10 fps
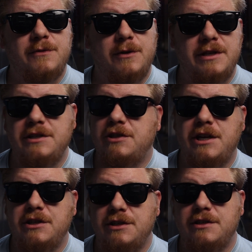for these
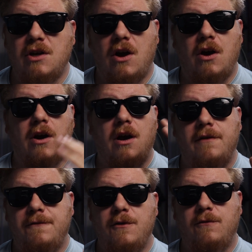changes are a
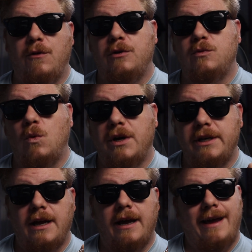few-fold.
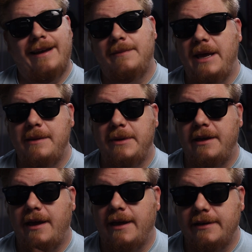One, I had a
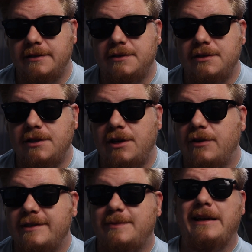baby, and, you
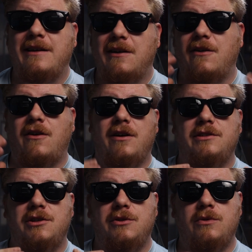know, it's been kind of hard
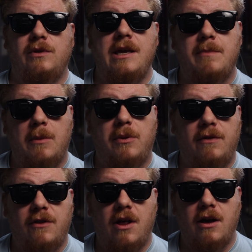to keep up with the
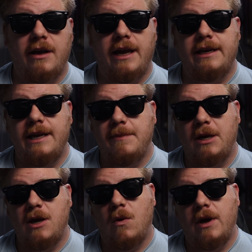vlog and keep
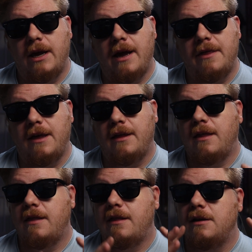it going. I think
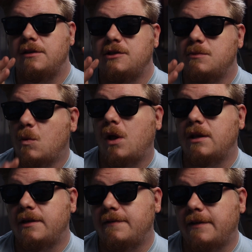that there's some
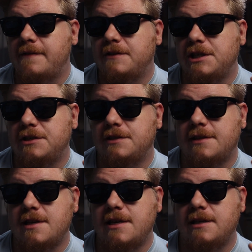quality of life changes
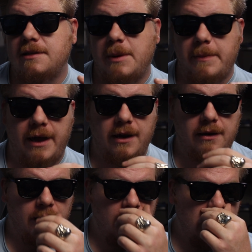that needs to be made.
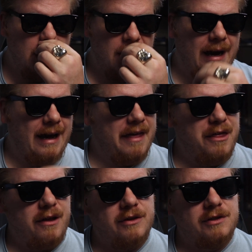Uh, I
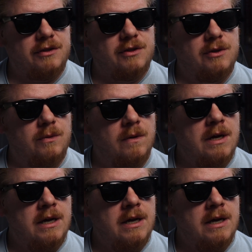think there's also